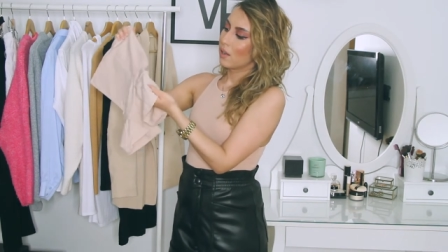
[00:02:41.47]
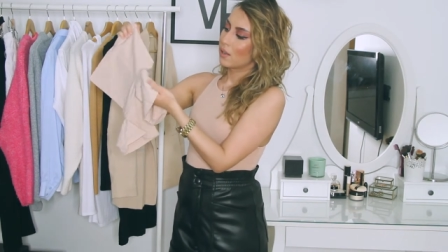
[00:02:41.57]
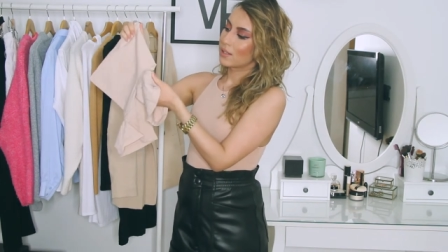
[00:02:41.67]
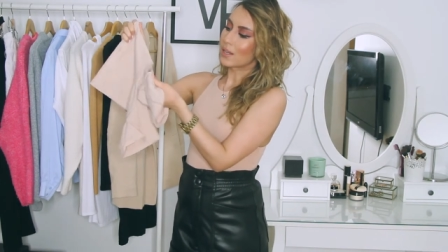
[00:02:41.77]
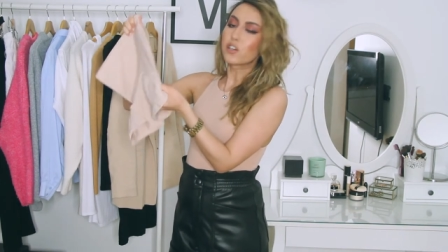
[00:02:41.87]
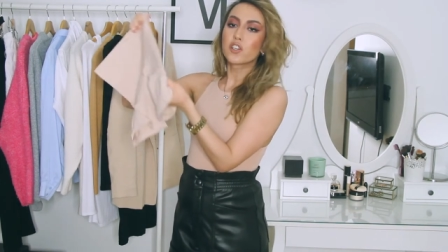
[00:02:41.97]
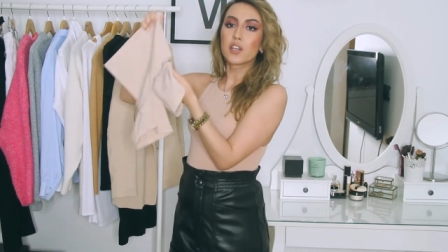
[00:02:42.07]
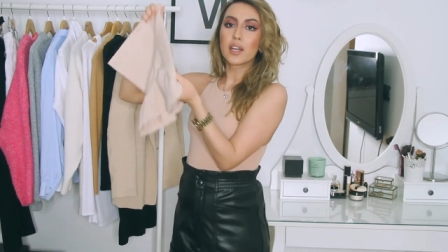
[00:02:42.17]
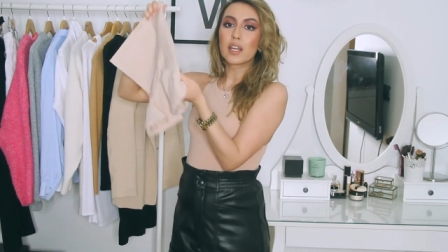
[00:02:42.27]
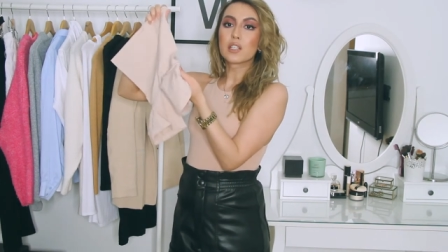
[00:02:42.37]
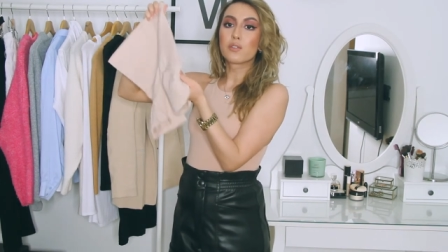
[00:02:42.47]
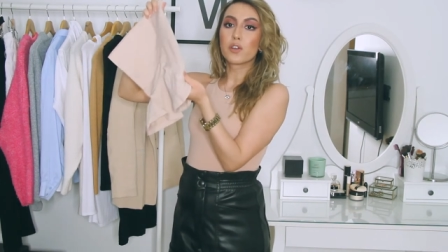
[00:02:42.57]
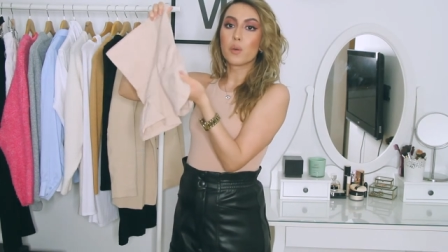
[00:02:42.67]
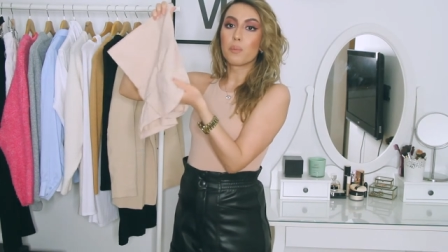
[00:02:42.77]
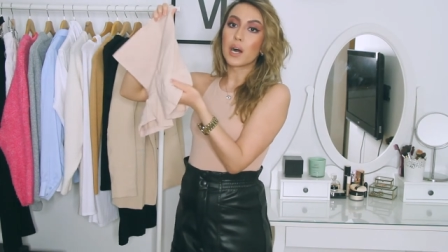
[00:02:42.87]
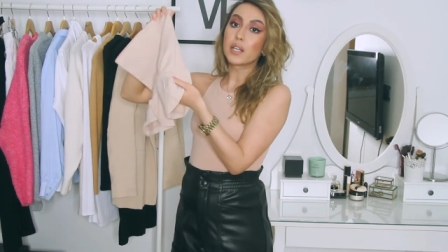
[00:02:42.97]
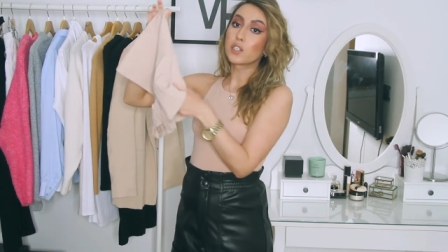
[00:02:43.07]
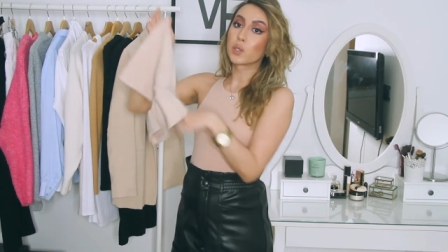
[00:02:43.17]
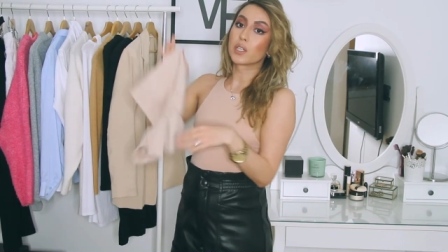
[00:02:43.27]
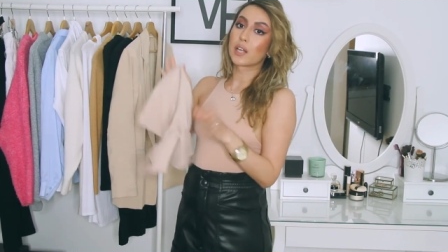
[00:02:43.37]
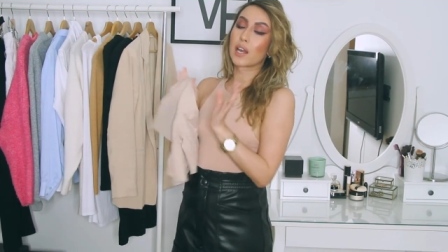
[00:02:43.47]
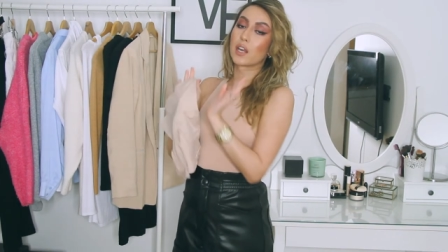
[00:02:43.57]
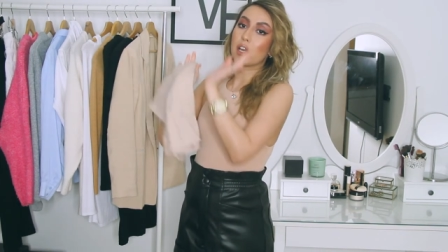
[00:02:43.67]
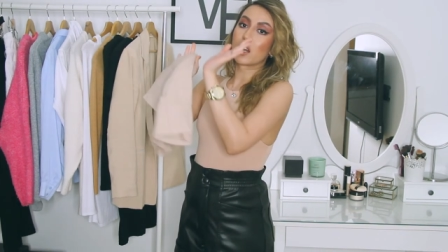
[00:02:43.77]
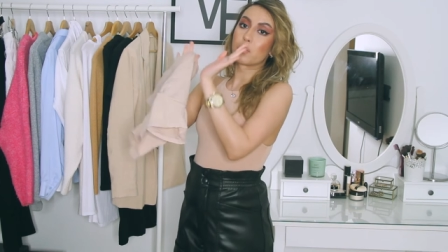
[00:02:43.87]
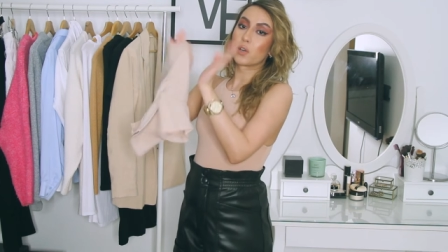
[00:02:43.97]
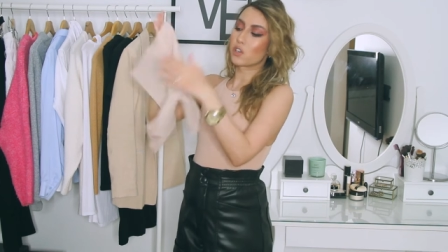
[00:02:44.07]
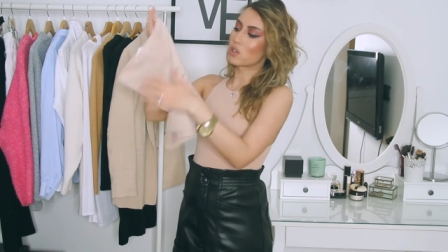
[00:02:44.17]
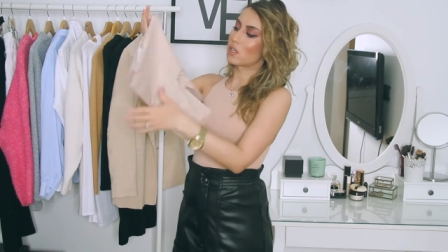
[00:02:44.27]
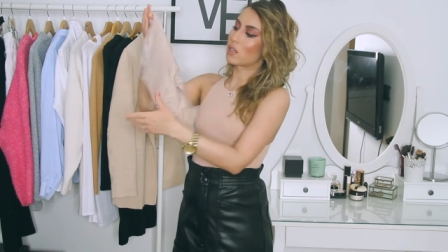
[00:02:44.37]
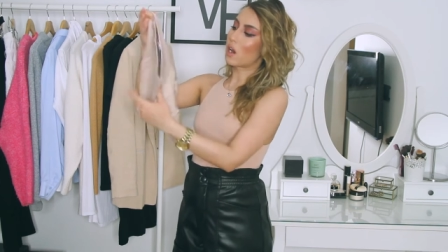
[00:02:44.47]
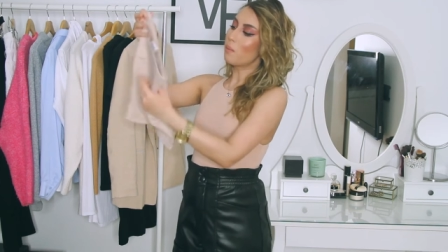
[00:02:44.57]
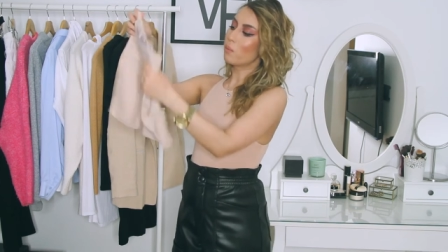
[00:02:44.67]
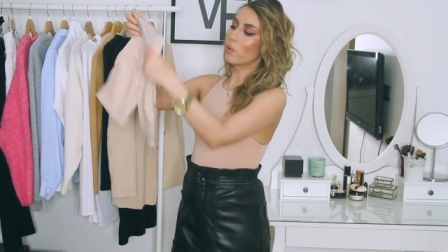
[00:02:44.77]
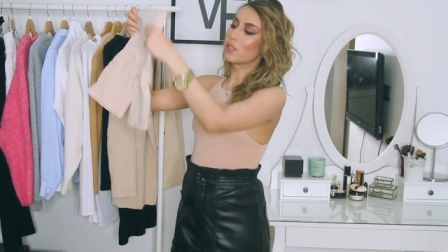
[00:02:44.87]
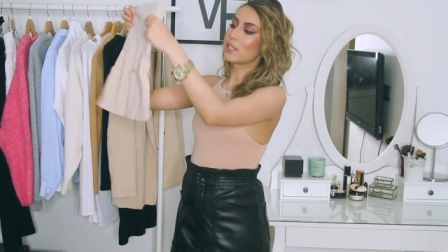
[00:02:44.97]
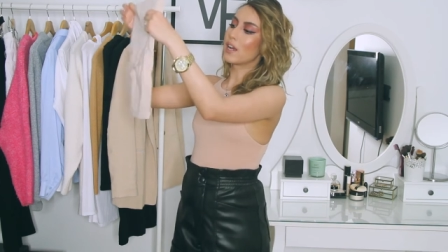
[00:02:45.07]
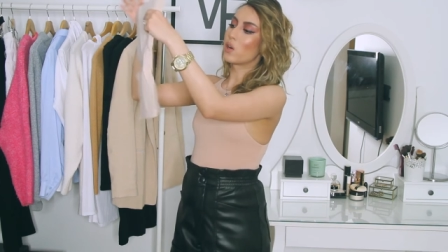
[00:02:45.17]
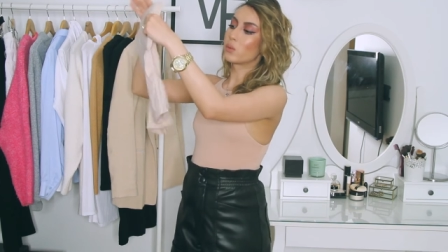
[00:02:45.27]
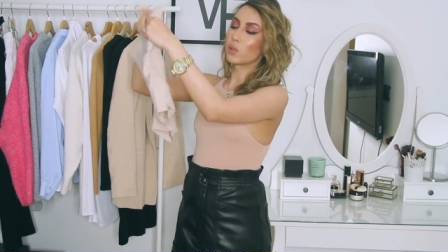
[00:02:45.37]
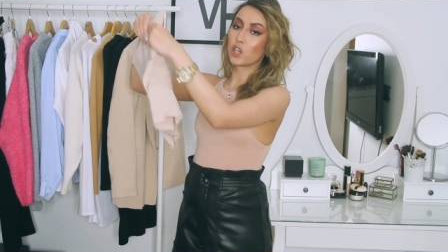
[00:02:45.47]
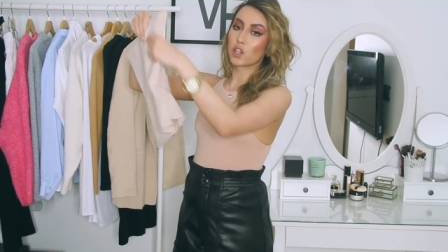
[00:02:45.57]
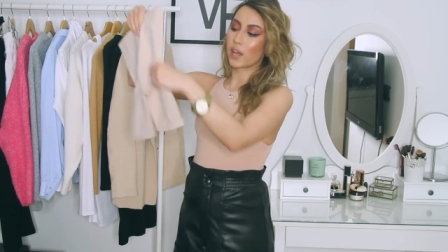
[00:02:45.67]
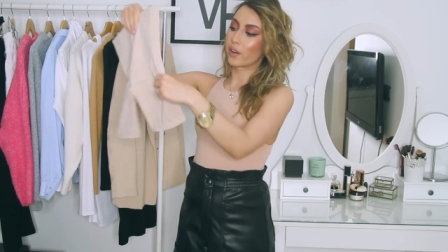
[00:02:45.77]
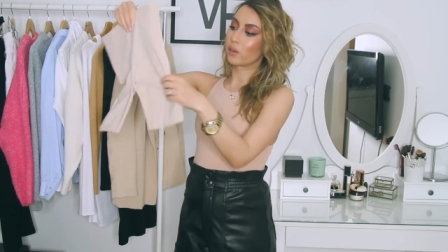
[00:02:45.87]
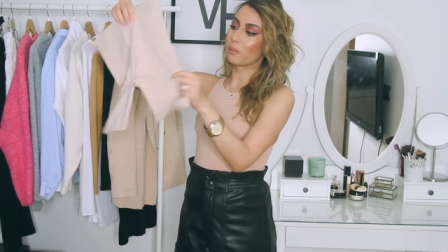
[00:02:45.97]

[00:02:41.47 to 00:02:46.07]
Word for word: section I guess for your butt so it kind of like pushes it up. We'll see how it will look like on